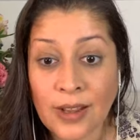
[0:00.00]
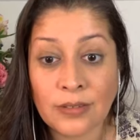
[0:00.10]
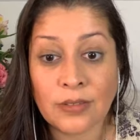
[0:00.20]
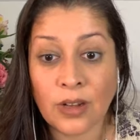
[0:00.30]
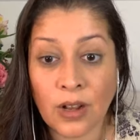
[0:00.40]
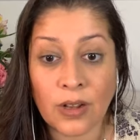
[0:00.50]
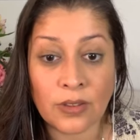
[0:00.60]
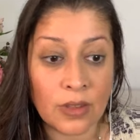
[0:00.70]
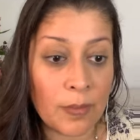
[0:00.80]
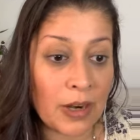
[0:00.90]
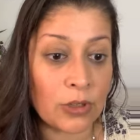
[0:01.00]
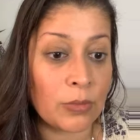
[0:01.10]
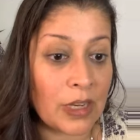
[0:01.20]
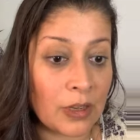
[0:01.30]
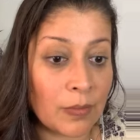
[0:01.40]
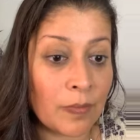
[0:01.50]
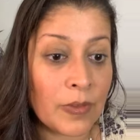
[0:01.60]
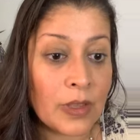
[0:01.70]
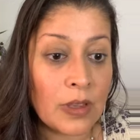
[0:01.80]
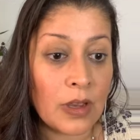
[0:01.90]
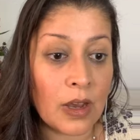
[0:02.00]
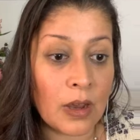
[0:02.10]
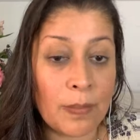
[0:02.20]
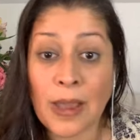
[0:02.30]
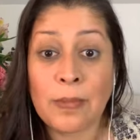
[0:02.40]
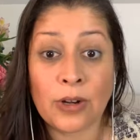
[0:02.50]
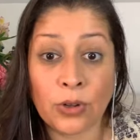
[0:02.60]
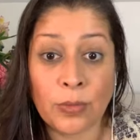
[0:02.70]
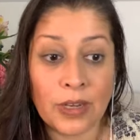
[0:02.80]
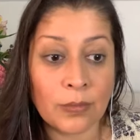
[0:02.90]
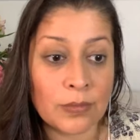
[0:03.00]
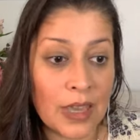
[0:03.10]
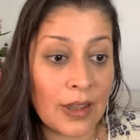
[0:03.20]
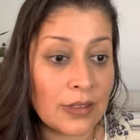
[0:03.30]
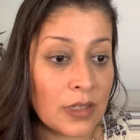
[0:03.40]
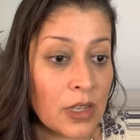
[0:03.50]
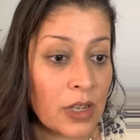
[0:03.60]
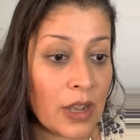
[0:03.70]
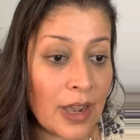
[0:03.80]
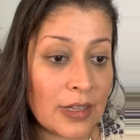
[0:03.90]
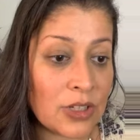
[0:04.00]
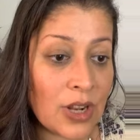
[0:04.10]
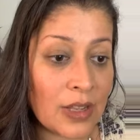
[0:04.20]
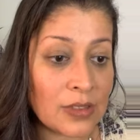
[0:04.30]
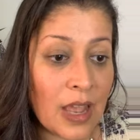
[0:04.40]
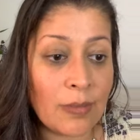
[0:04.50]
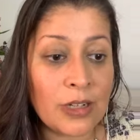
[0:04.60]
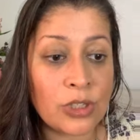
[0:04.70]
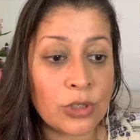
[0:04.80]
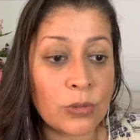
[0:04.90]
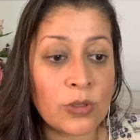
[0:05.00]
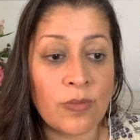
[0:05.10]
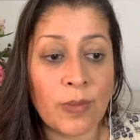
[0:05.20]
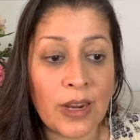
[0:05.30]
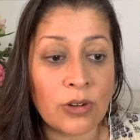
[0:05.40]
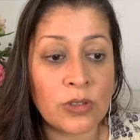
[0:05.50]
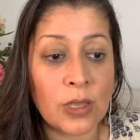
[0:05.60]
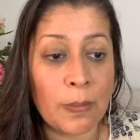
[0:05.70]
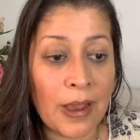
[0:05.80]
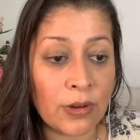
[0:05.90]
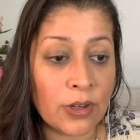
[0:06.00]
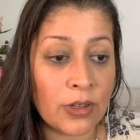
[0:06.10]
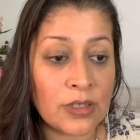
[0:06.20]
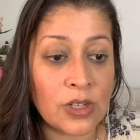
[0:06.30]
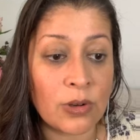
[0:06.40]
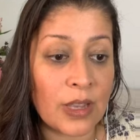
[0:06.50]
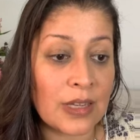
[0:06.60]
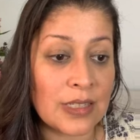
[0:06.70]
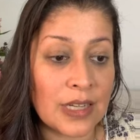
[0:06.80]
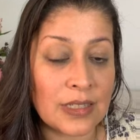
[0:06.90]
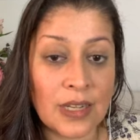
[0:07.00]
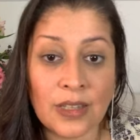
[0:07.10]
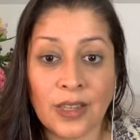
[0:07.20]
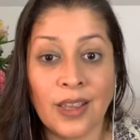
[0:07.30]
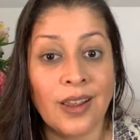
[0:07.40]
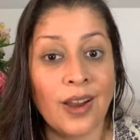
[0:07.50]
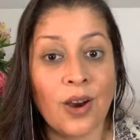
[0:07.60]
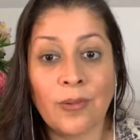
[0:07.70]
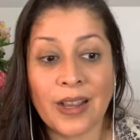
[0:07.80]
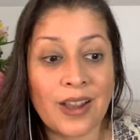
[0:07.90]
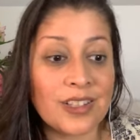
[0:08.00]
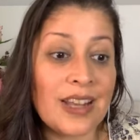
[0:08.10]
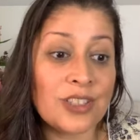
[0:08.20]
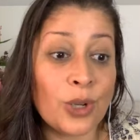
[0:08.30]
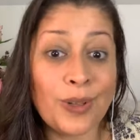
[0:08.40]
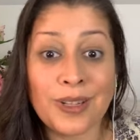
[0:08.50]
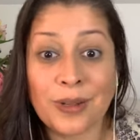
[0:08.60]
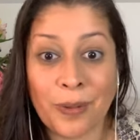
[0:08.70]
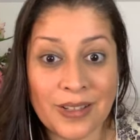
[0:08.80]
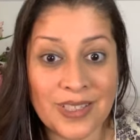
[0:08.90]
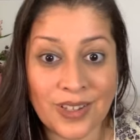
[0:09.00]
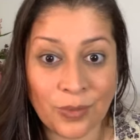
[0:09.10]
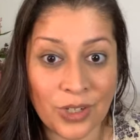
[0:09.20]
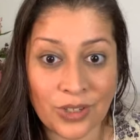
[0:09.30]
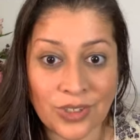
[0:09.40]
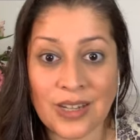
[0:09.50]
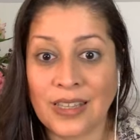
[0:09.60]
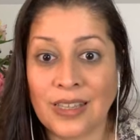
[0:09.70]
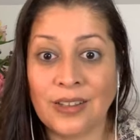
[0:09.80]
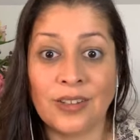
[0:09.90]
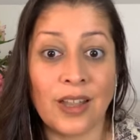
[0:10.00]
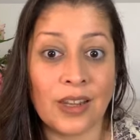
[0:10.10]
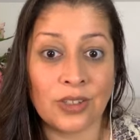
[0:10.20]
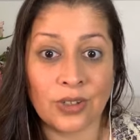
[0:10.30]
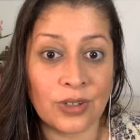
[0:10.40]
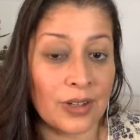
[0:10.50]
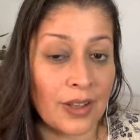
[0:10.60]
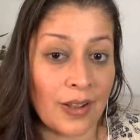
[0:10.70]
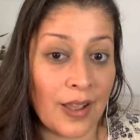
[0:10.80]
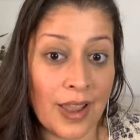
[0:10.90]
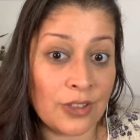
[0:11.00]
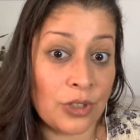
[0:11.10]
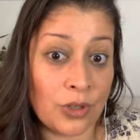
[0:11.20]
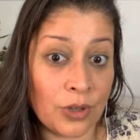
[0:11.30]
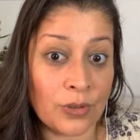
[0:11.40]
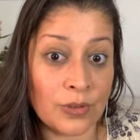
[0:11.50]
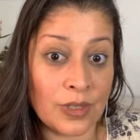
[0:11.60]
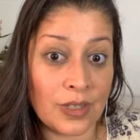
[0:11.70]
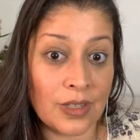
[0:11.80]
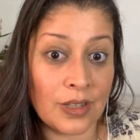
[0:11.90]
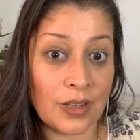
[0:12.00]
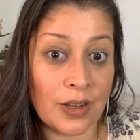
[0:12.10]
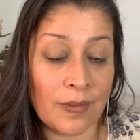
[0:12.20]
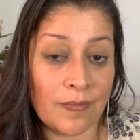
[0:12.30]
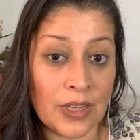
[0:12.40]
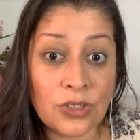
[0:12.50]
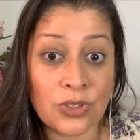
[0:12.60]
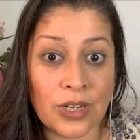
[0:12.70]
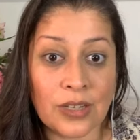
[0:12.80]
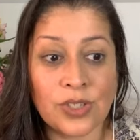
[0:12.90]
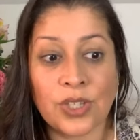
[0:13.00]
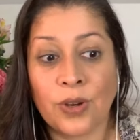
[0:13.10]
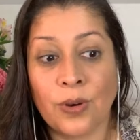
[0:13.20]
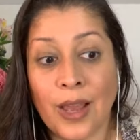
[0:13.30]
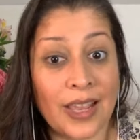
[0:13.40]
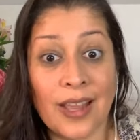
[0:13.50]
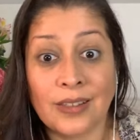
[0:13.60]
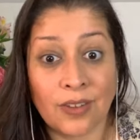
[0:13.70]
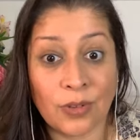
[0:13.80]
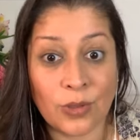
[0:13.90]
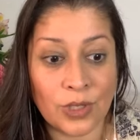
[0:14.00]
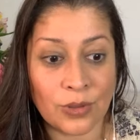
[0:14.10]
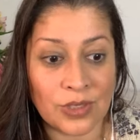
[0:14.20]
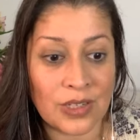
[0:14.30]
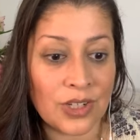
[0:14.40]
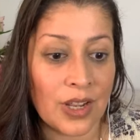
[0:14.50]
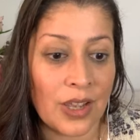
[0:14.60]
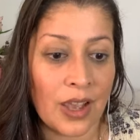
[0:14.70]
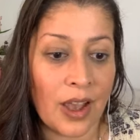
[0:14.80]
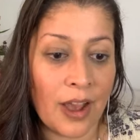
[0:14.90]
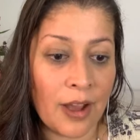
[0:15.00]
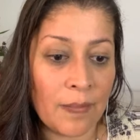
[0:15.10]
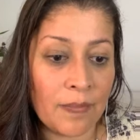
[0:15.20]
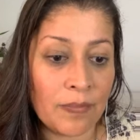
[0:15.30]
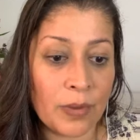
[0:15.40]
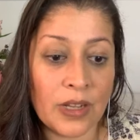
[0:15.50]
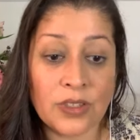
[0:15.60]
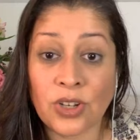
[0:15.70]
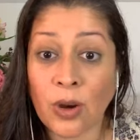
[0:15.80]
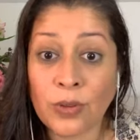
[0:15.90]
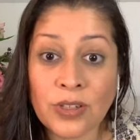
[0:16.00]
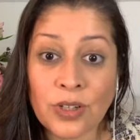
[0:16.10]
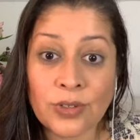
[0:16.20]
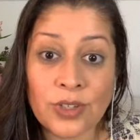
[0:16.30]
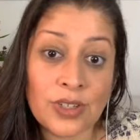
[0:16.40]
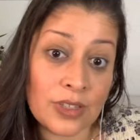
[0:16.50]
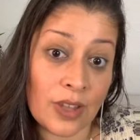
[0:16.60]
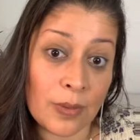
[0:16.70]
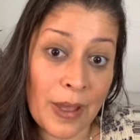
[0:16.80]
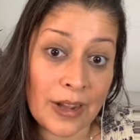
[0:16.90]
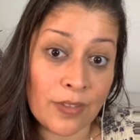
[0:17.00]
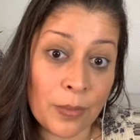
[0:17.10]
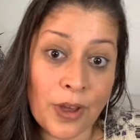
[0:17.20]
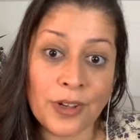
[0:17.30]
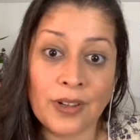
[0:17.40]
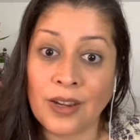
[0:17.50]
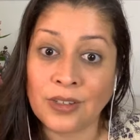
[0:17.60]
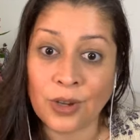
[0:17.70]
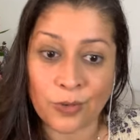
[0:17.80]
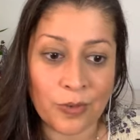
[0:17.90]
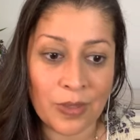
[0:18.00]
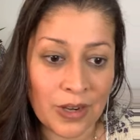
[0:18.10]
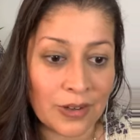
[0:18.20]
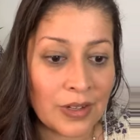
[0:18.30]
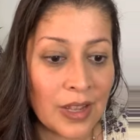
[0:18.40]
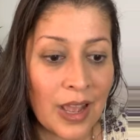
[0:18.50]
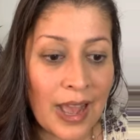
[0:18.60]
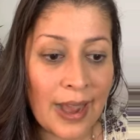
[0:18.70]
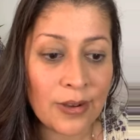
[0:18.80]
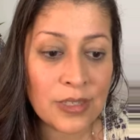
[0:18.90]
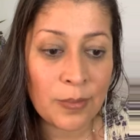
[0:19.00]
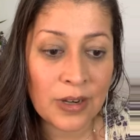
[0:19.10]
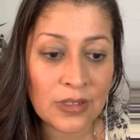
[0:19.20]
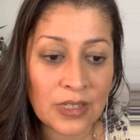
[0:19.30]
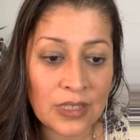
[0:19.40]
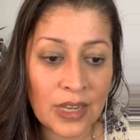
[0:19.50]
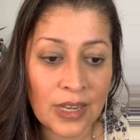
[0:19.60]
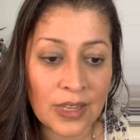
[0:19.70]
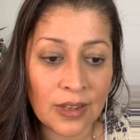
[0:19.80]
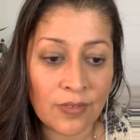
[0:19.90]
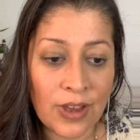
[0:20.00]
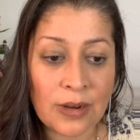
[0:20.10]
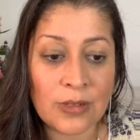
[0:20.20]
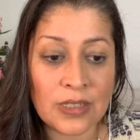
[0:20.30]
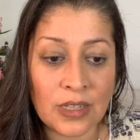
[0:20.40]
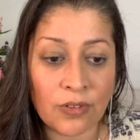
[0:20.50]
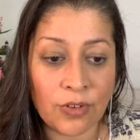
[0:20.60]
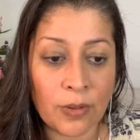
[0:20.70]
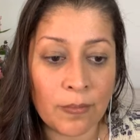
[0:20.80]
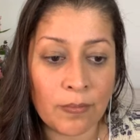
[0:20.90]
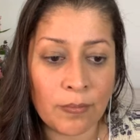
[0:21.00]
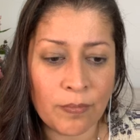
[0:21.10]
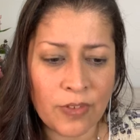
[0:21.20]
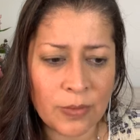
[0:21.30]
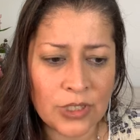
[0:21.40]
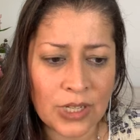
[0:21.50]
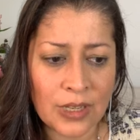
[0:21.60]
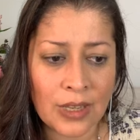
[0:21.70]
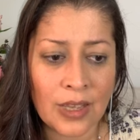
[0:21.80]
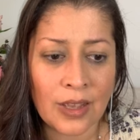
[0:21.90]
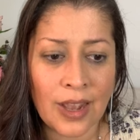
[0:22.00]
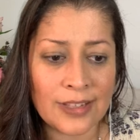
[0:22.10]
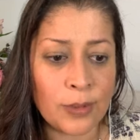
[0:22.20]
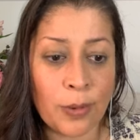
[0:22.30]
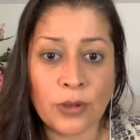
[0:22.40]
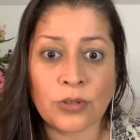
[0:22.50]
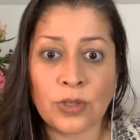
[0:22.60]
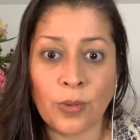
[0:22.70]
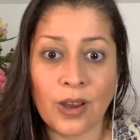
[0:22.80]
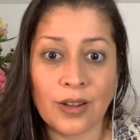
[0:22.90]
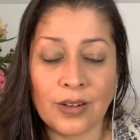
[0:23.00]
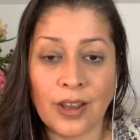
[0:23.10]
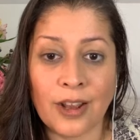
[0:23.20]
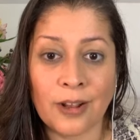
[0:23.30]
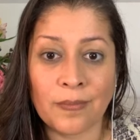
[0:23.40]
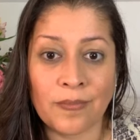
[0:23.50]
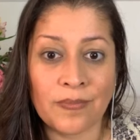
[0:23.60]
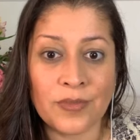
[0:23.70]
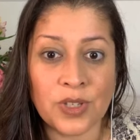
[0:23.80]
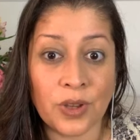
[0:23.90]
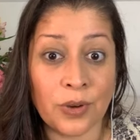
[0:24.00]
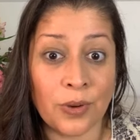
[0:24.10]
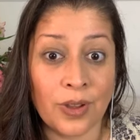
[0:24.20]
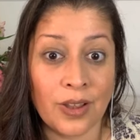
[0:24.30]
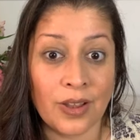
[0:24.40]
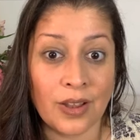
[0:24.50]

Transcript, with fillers: yet on the medical medium, uh, by medical medium yet. Anya Shines, how many scoops of micro C powder is it okay to take daily? Oh my gosh, that totally depends on what you're trying to heal and your and your own um, history. So I can't give you a dosage, um, but start with the dosage that's on the back of the bottle and go from there how is it better to take vitamin D from Vimergy as opposed to what? Um, so